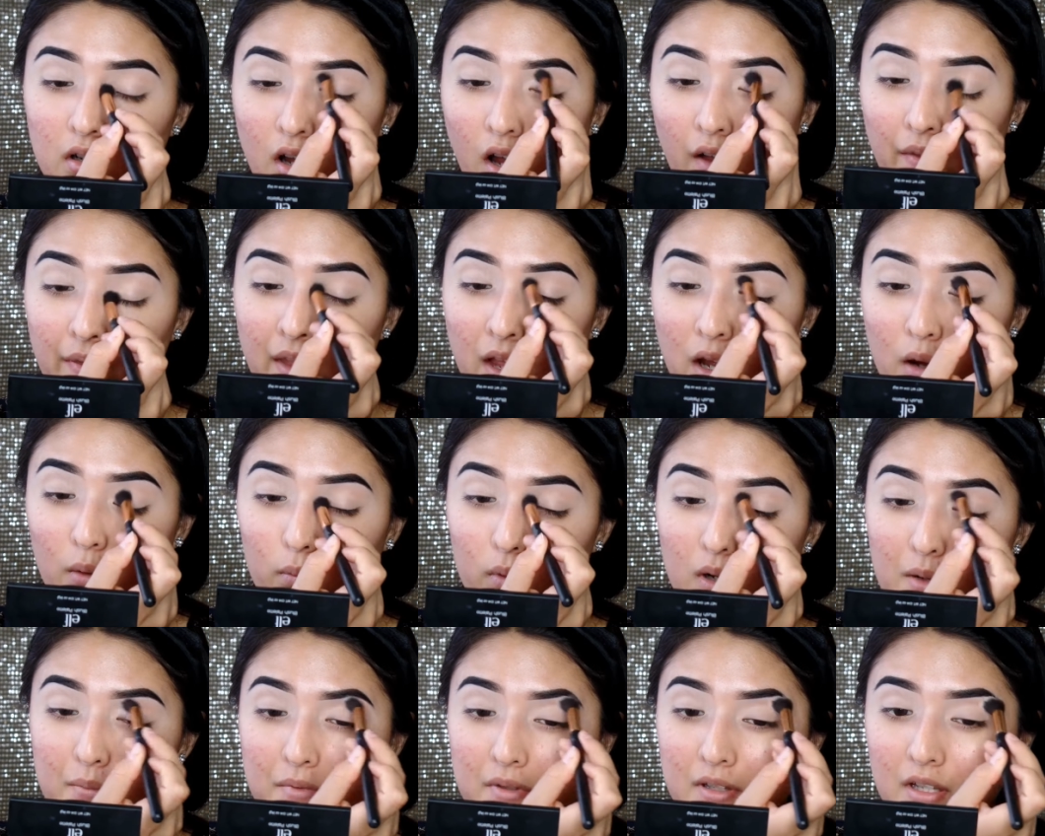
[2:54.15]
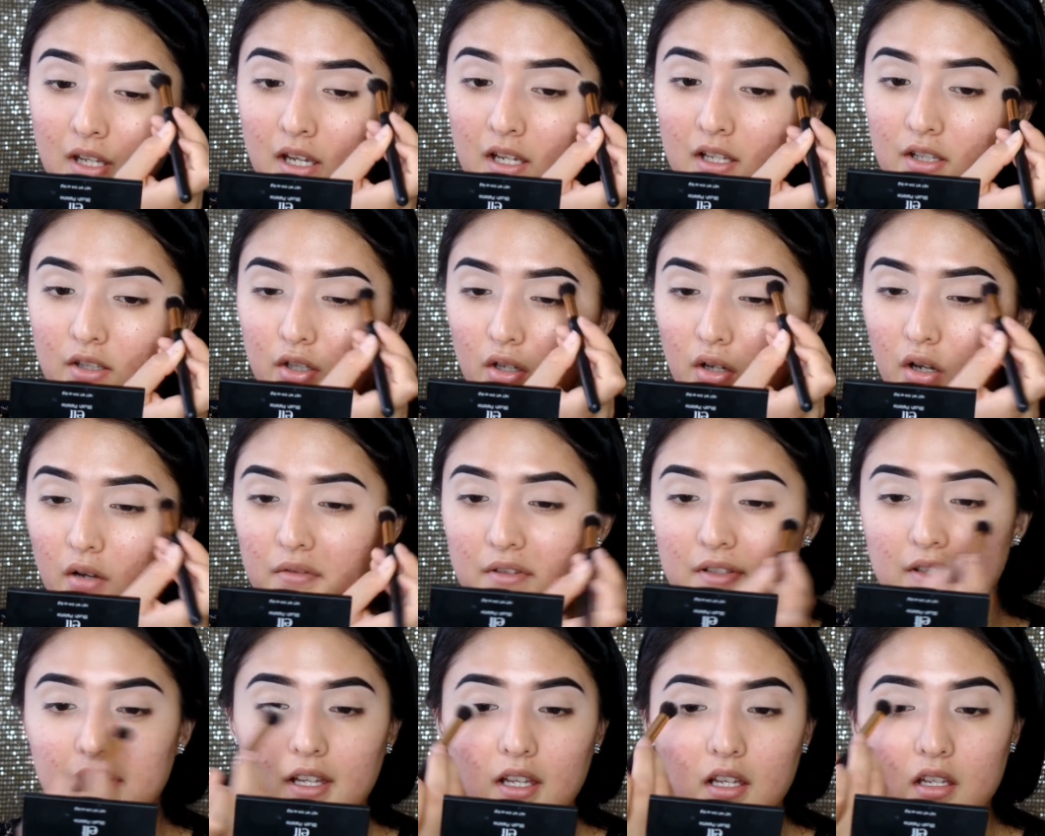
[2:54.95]
that website. So I
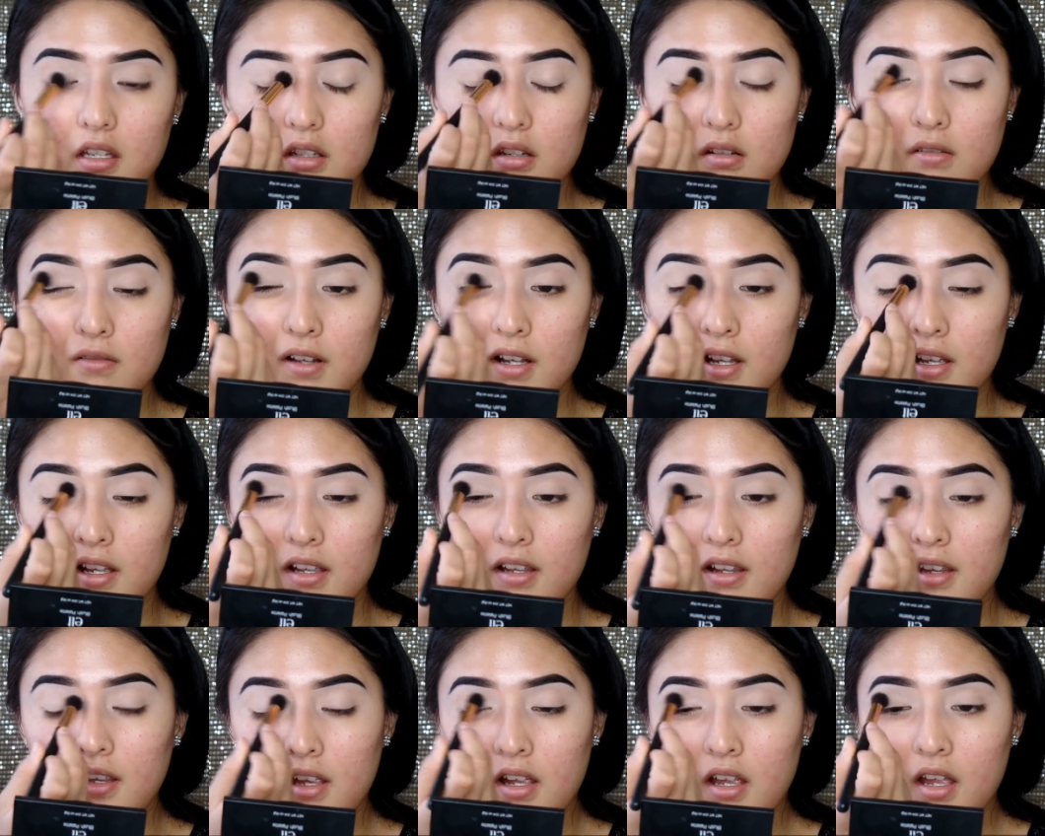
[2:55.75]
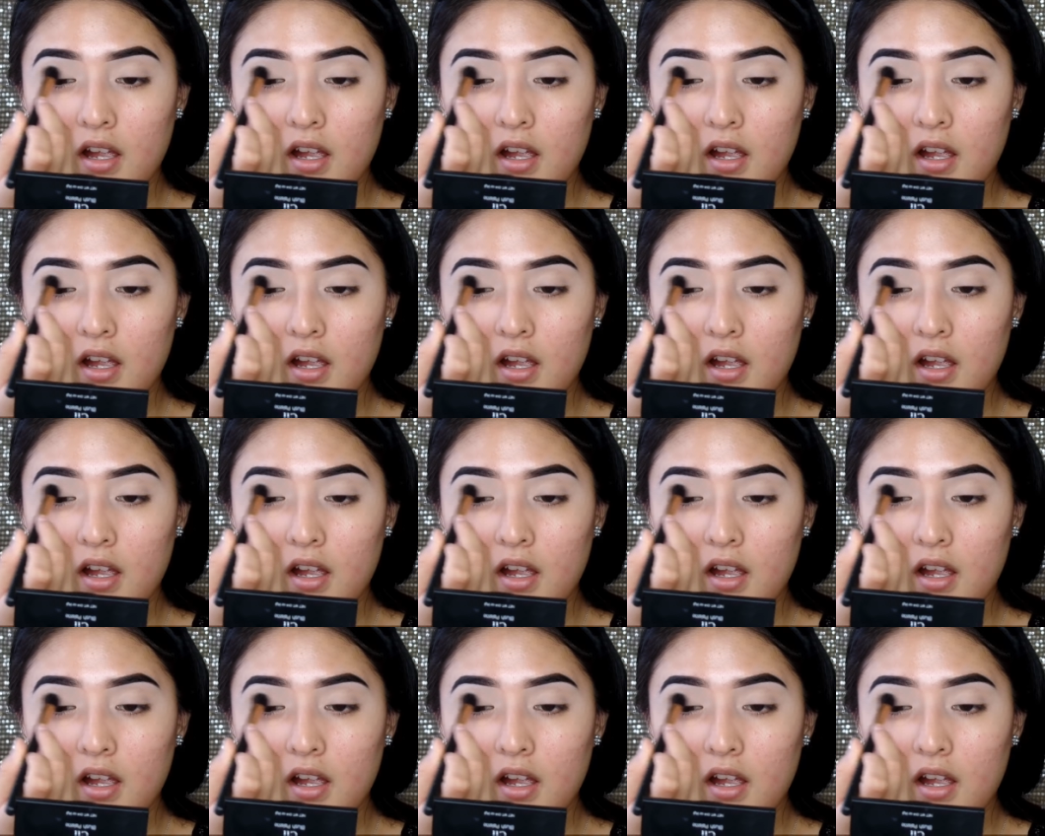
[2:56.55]
was like, you know what?